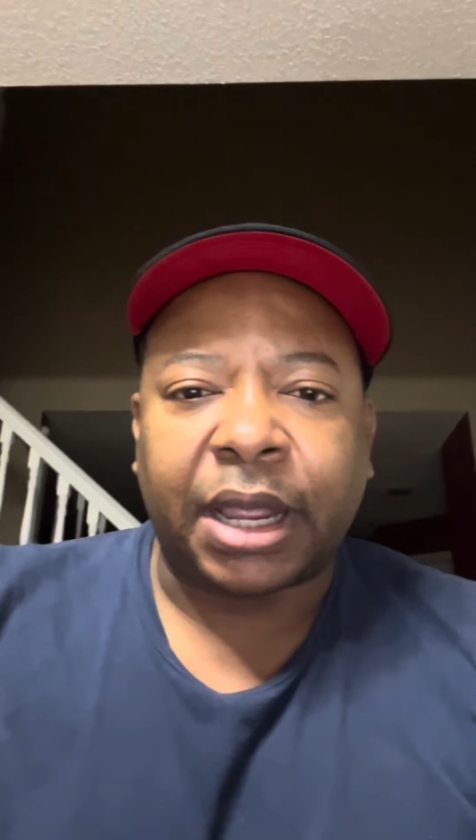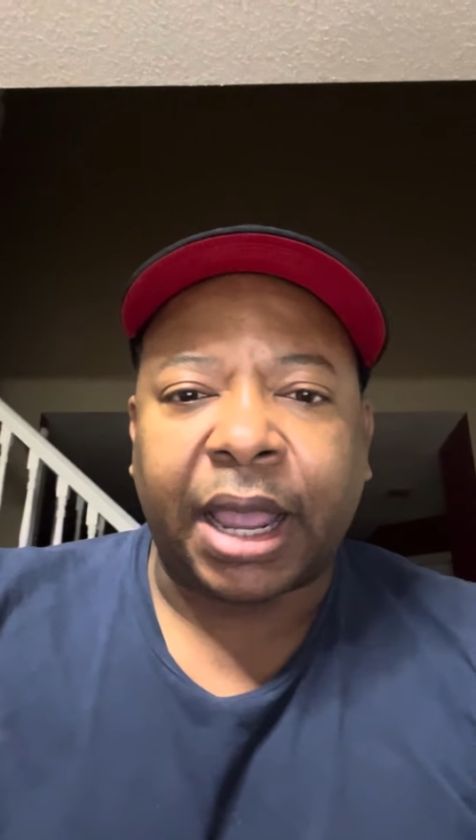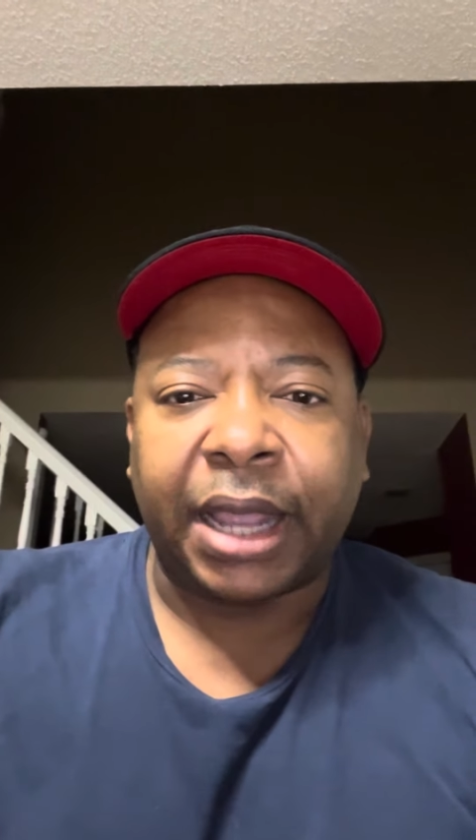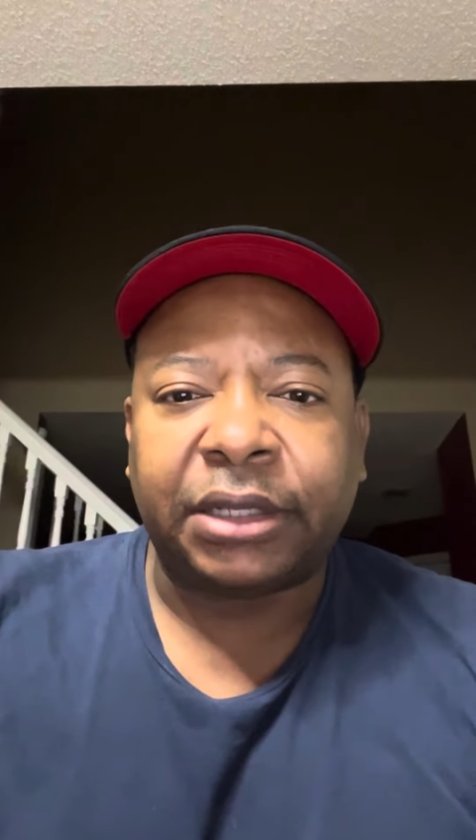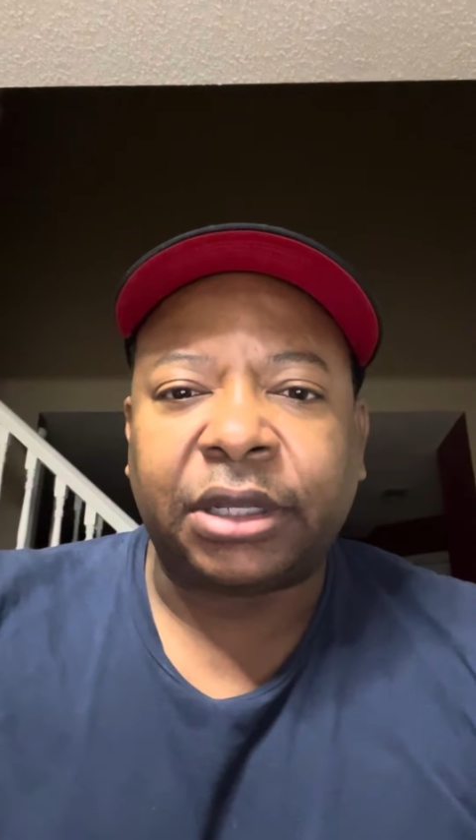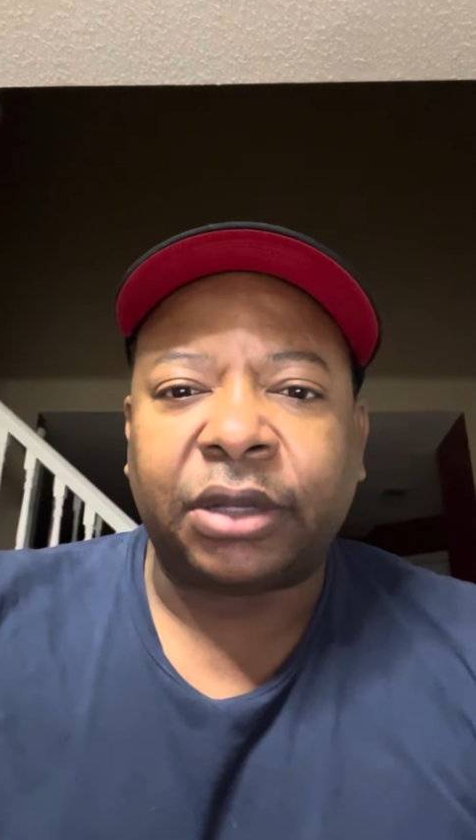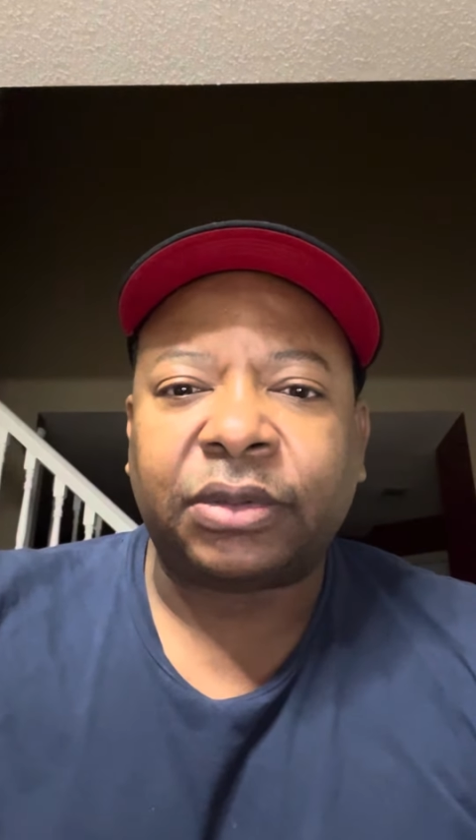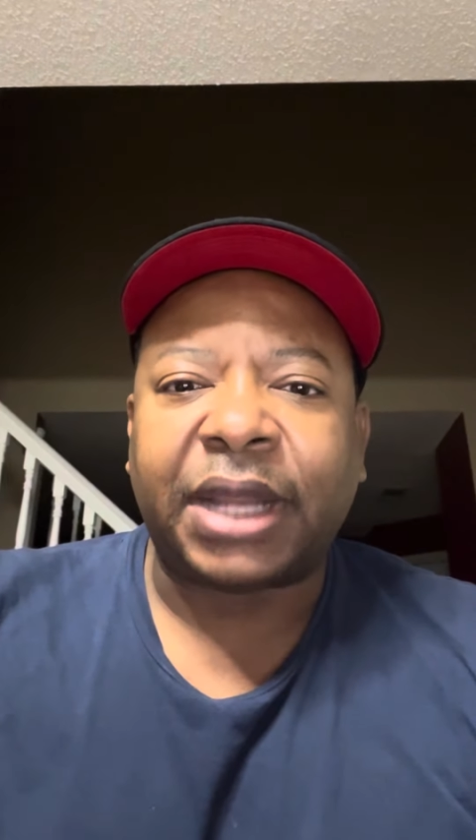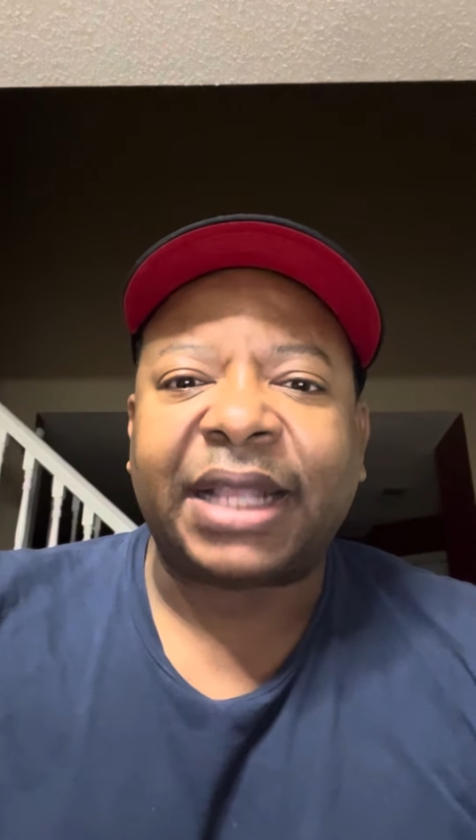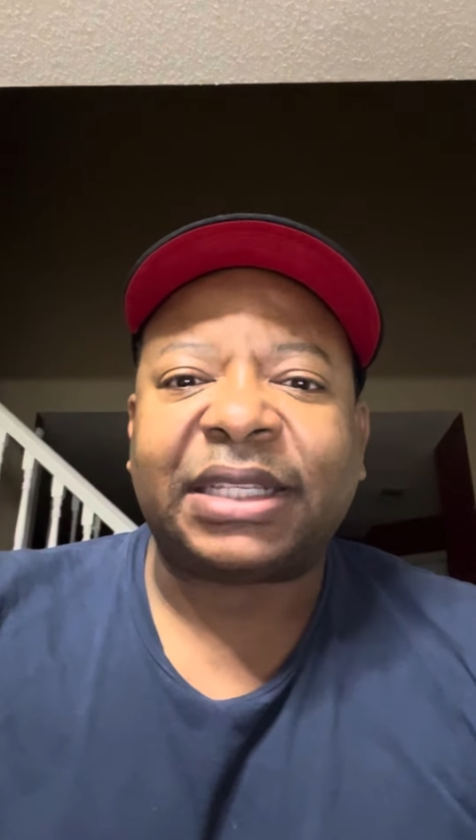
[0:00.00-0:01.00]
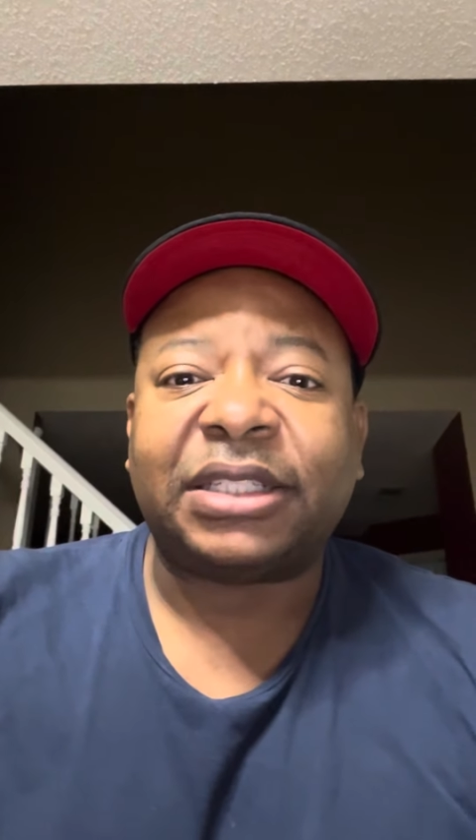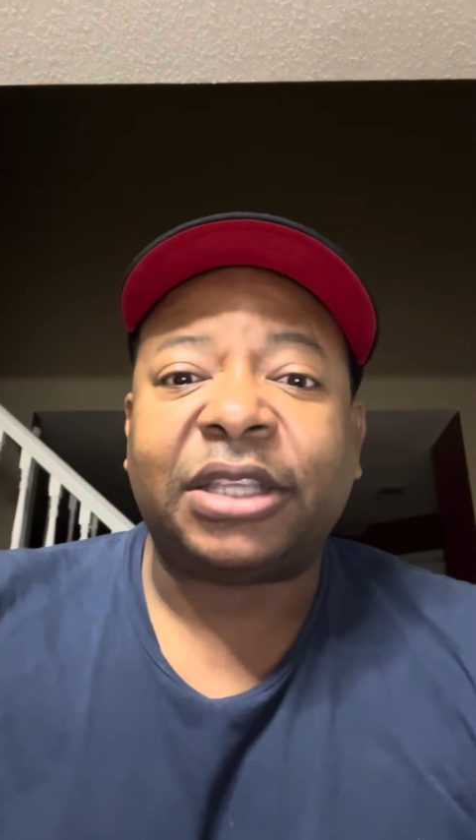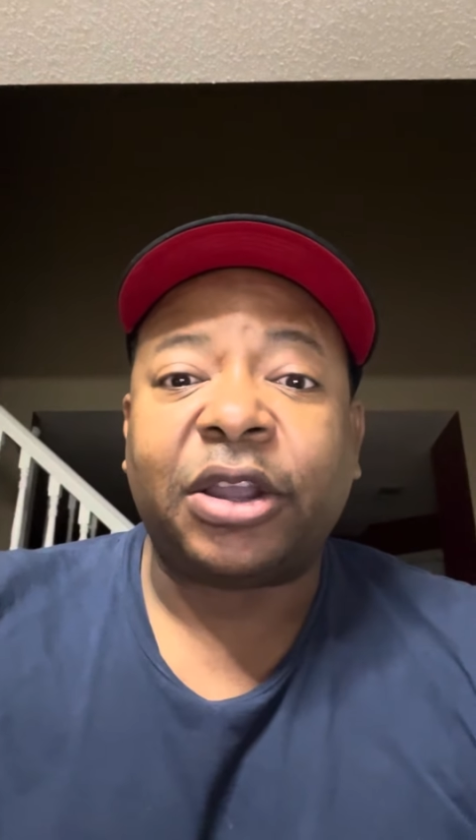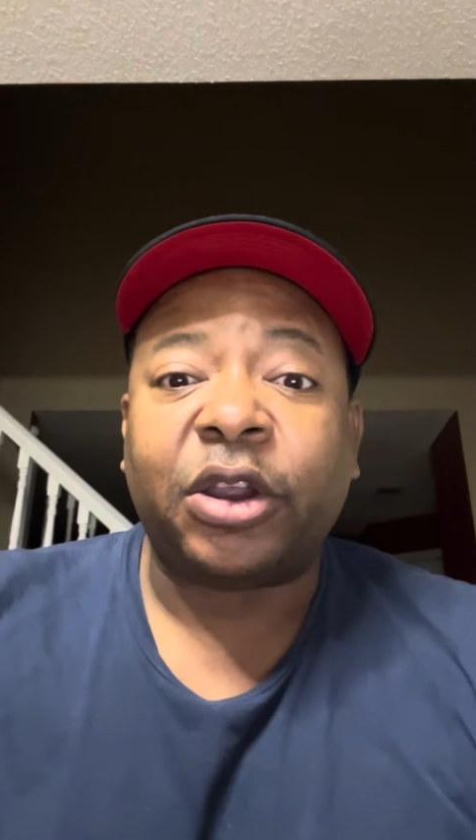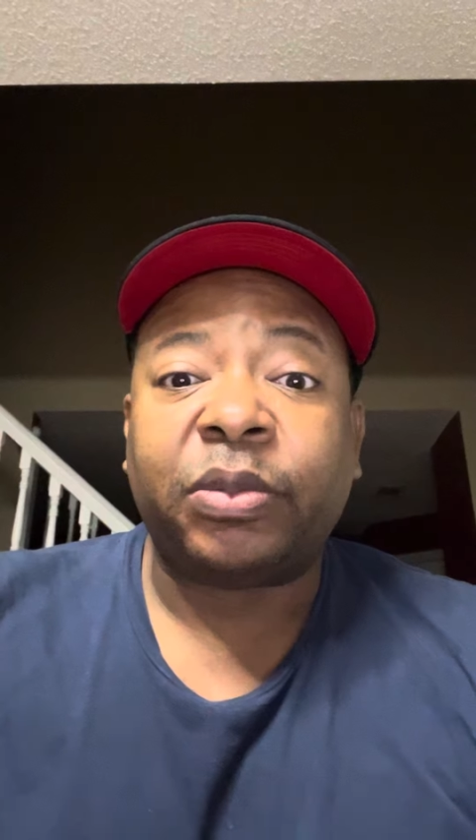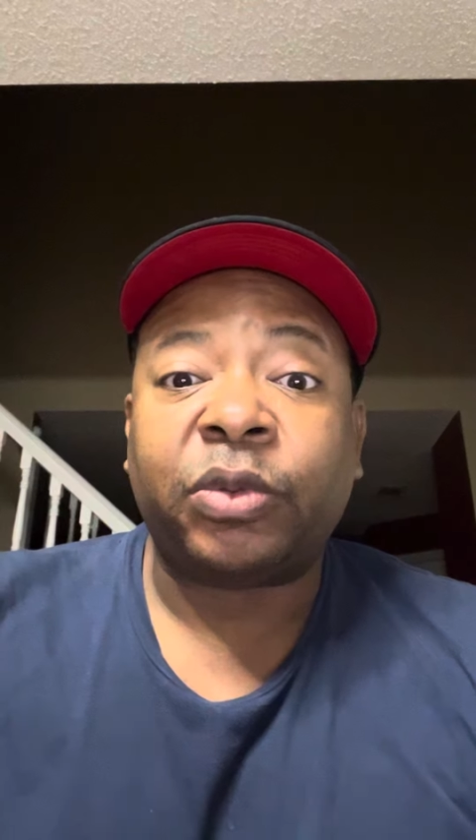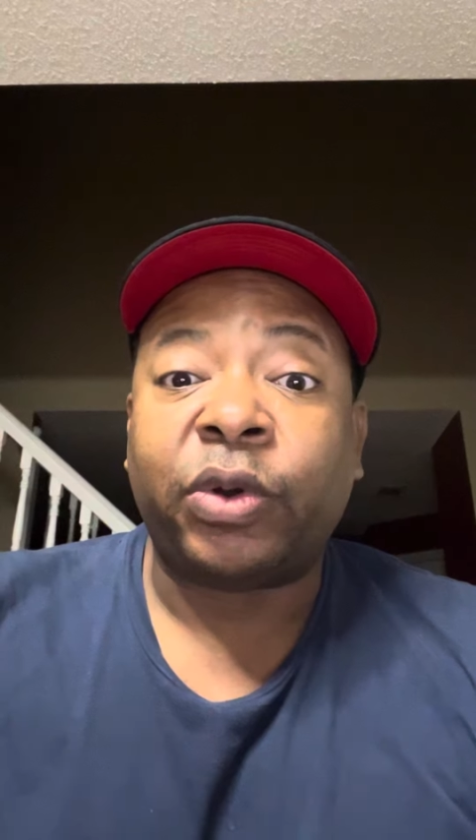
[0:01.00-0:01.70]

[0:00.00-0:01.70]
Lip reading: I don't like the term,